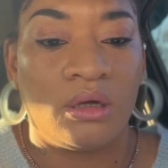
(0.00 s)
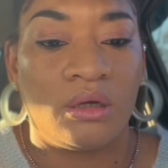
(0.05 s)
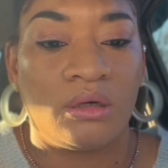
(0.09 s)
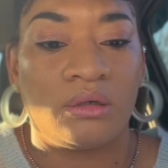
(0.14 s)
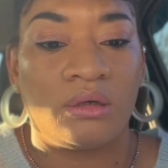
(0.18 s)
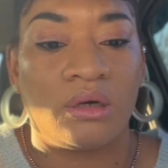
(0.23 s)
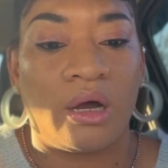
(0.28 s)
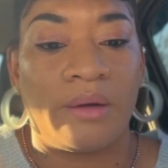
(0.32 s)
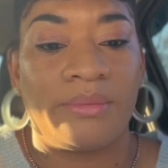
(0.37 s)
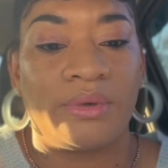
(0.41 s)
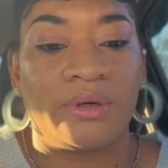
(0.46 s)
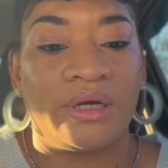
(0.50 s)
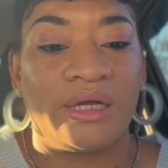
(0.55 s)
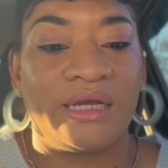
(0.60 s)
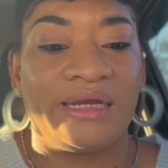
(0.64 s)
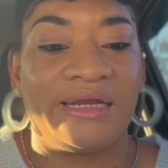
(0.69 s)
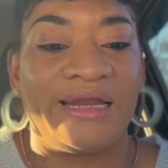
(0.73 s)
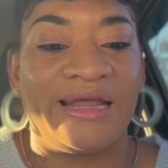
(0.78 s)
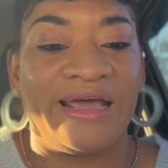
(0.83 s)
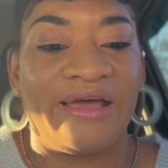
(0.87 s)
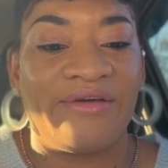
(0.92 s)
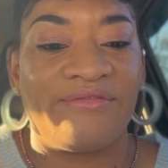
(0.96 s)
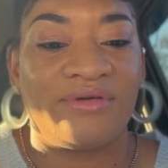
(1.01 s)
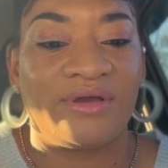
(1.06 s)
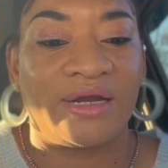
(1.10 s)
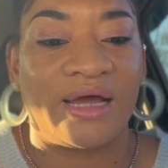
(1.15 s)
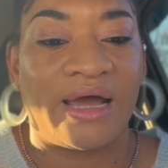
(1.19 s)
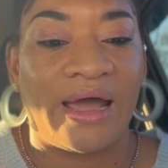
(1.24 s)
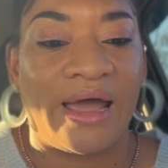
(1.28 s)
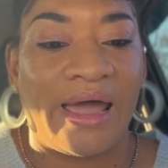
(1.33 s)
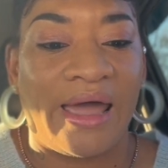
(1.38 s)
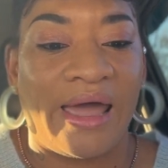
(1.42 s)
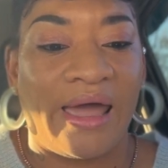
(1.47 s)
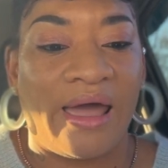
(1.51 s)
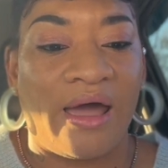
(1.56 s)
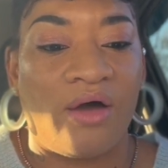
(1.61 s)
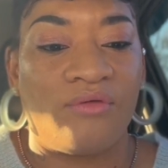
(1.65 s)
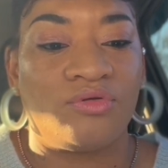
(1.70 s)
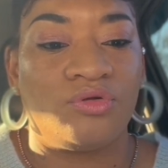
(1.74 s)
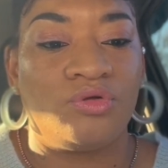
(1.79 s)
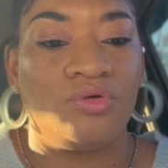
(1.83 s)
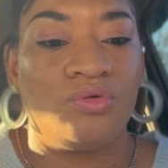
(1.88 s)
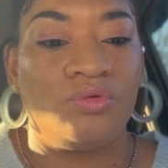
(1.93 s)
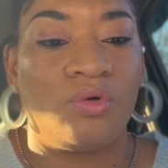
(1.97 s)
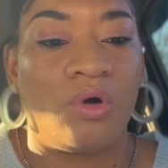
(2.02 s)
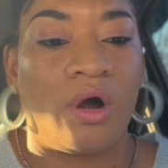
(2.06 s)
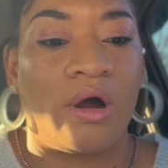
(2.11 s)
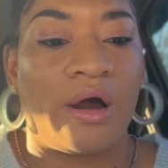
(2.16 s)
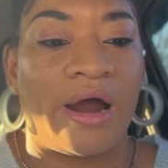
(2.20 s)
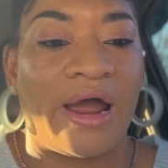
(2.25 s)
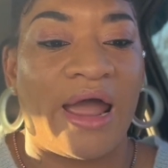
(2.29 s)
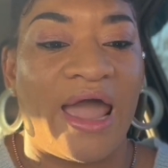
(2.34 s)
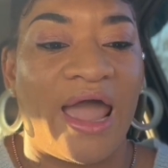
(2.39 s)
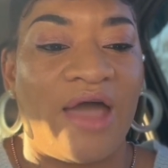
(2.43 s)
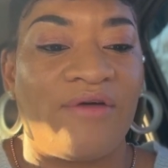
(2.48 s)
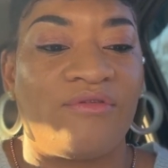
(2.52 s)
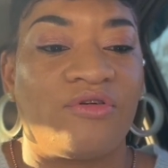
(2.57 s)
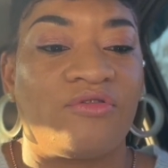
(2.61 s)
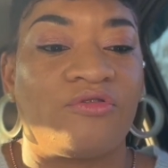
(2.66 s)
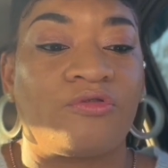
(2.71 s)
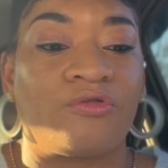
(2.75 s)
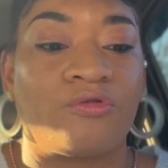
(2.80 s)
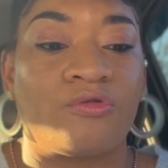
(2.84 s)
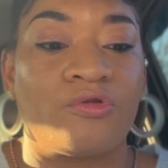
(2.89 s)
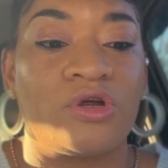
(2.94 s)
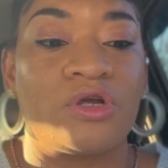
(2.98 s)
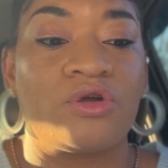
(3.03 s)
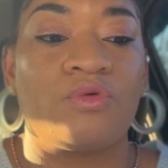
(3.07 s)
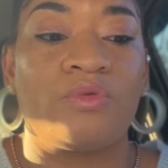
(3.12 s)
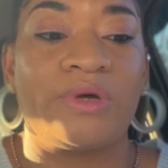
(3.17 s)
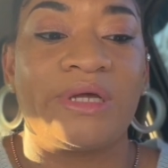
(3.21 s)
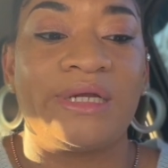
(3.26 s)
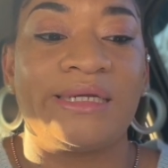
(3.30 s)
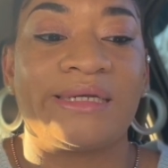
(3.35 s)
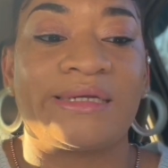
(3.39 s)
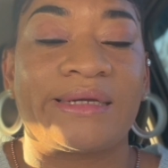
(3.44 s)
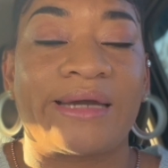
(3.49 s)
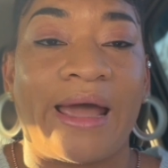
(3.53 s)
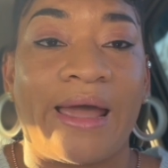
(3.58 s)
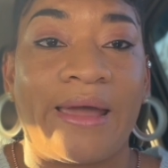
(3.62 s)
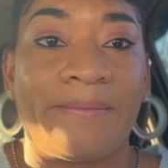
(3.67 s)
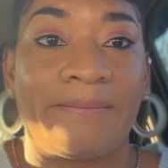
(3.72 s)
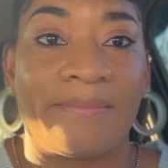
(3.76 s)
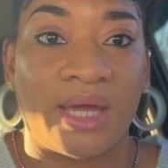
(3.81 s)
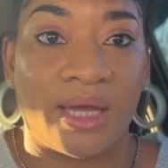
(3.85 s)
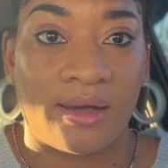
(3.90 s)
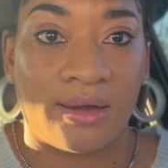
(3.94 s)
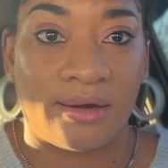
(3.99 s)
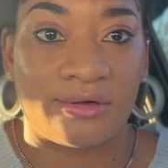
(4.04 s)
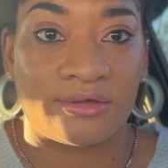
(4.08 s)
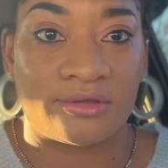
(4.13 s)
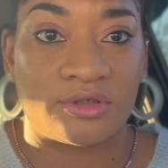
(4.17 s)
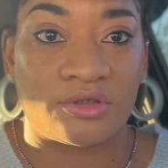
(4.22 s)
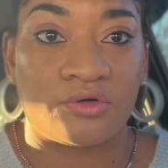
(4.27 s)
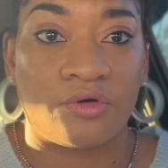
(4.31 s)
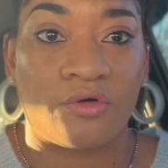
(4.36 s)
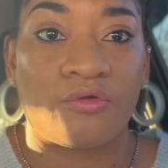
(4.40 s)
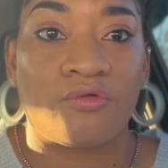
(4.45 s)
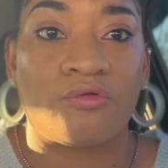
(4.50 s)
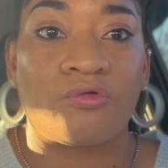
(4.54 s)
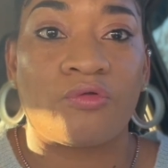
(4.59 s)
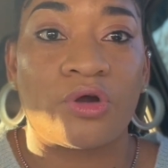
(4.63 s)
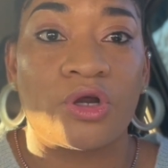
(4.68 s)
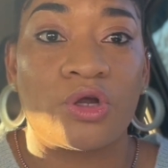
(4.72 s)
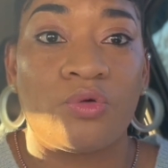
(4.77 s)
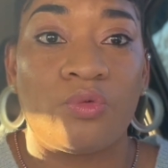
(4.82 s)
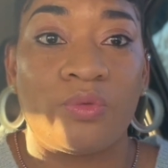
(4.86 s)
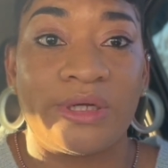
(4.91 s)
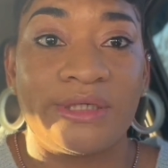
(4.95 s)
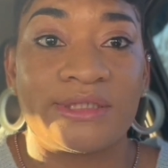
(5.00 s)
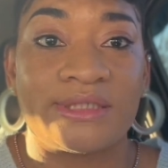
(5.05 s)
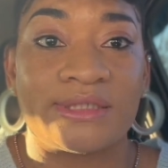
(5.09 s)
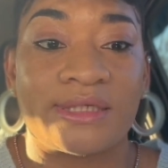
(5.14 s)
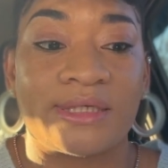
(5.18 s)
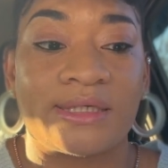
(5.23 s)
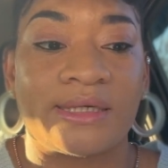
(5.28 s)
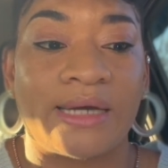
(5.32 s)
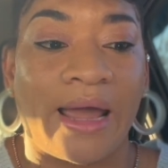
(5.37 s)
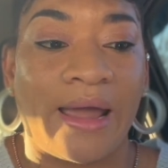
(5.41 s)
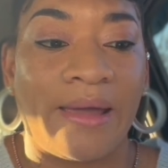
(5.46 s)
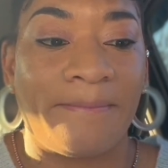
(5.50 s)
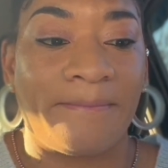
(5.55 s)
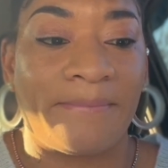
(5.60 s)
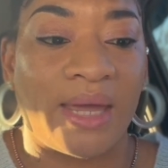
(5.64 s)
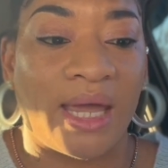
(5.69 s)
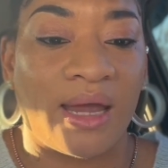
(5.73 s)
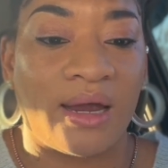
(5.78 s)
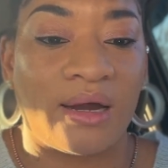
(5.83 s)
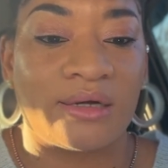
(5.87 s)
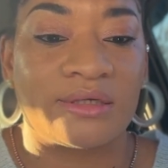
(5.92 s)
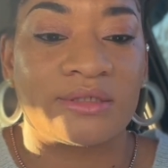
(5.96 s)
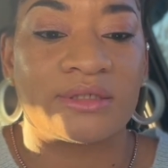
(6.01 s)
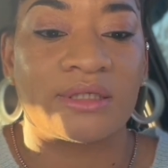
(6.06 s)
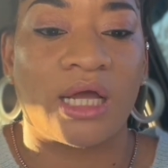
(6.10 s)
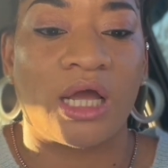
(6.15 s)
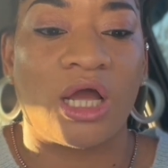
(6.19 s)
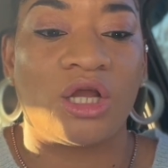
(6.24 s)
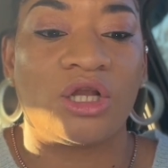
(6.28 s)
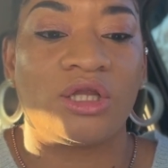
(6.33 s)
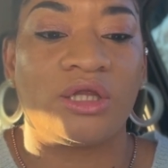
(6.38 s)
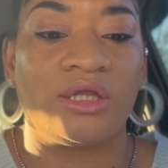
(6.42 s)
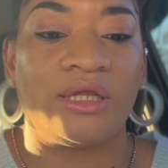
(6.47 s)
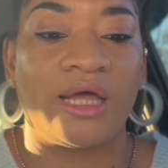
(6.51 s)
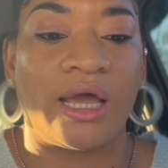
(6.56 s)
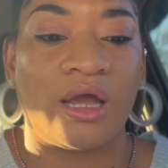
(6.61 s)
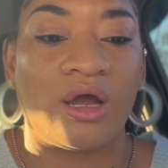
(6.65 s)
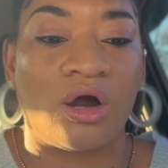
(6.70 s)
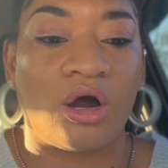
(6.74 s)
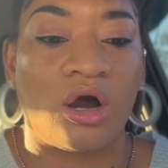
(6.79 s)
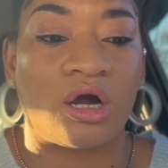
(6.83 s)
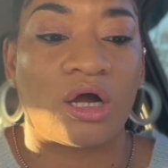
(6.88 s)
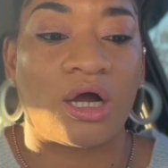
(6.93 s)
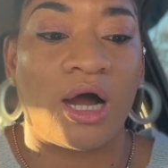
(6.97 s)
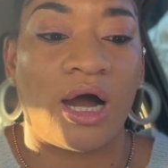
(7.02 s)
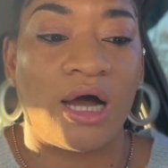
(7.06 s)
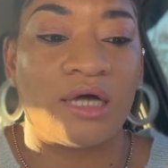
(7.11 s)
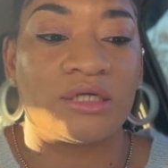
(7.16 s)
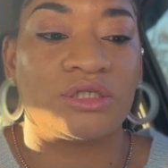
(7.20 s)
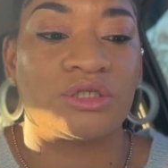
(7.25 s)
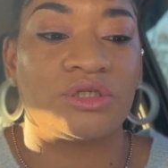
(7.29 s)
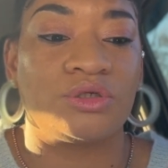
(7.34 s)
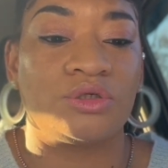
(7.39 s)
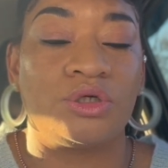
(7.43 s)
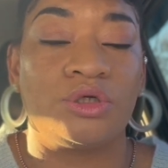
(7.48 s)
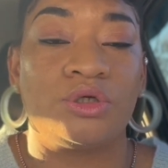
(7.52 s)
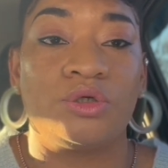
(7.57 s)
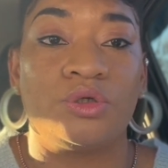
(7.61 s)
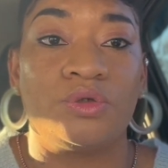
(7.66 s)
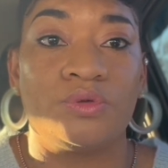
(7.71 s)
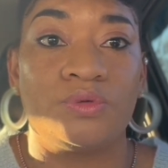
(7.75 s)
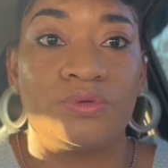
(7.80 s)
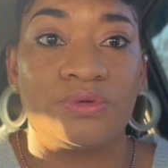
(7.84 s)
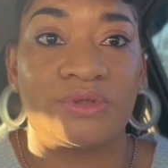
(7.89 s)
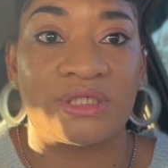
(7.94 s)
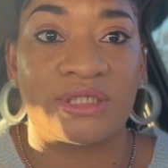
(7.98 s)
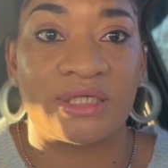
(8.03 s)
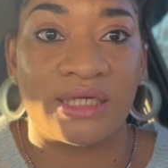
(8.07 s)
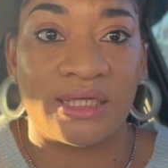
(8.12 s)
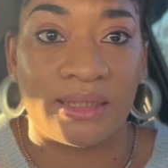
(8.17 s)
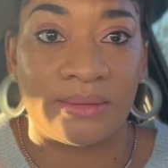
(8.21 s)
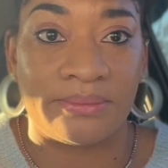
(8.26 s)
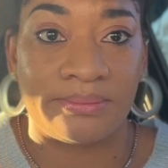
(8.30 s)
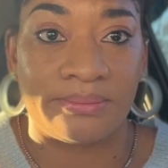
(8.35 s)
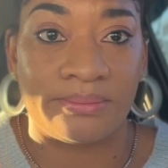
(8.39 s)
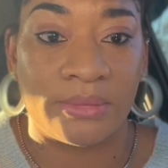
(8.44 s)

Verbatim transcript: Number eleven, I have, you are having frequent nightmares, frequent nightmares, and they are causing you to lose sleep.